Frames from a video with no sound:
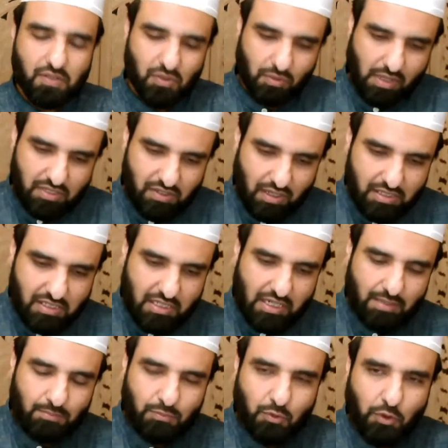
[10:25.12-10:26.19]
Rasulullah sallallahu alaihi
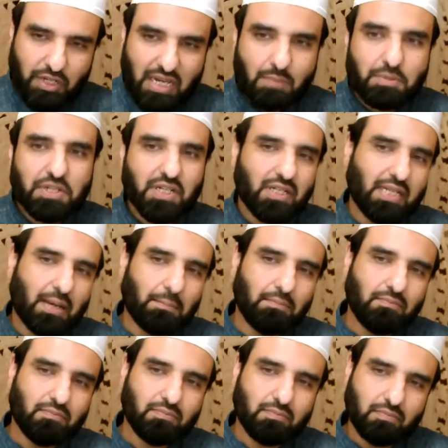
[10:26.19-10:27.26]
wasallam prohibited
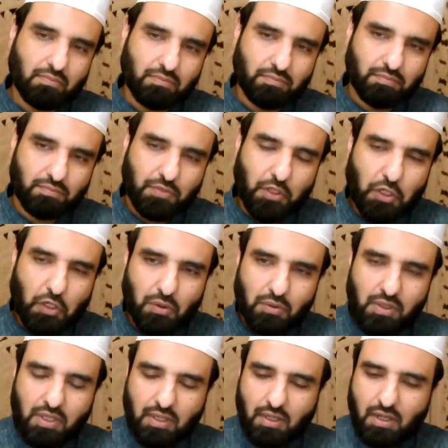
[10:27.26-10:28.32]
them.
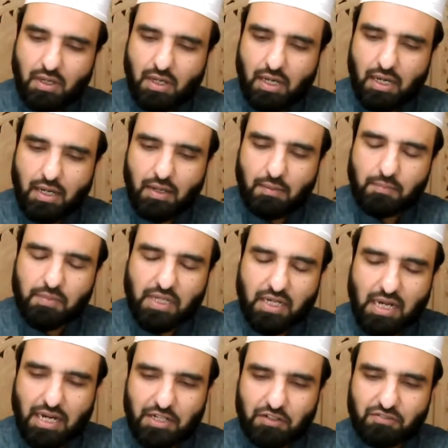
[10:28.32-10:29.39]
The
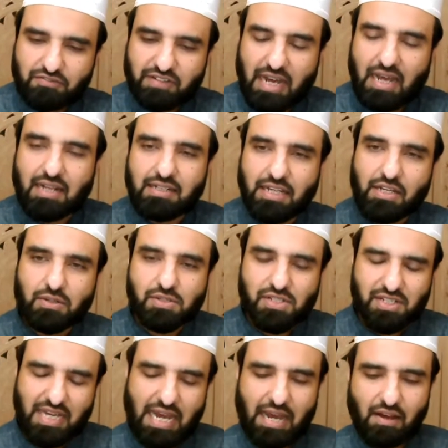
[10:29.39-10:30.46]
kind of fa'al they
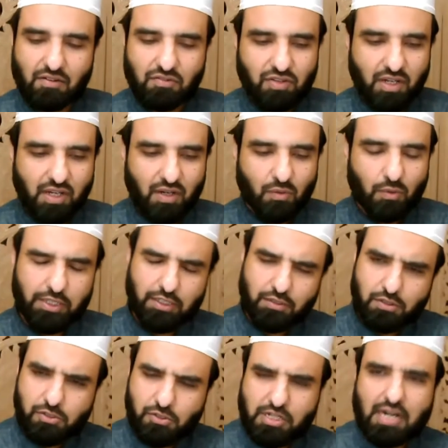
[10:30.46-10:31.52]
used to have,
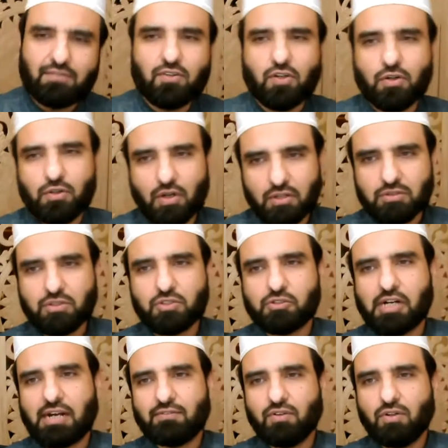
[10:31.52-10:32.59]
whether to travel or not to
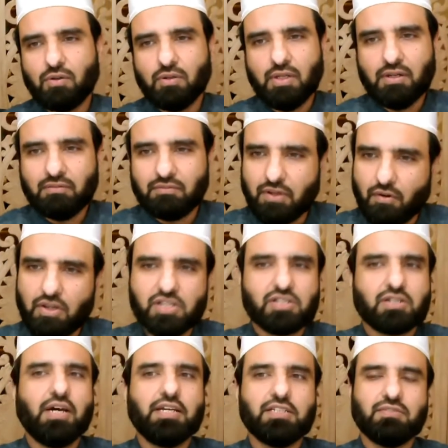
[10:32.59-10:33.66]
travel,
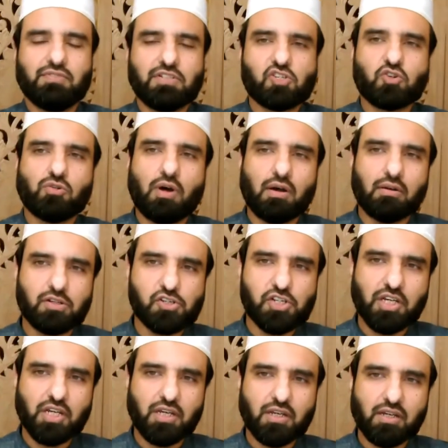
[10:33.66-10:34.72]
various kinds of
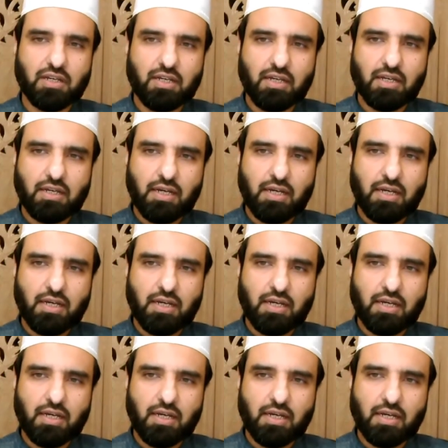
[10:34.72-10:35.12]
astrology.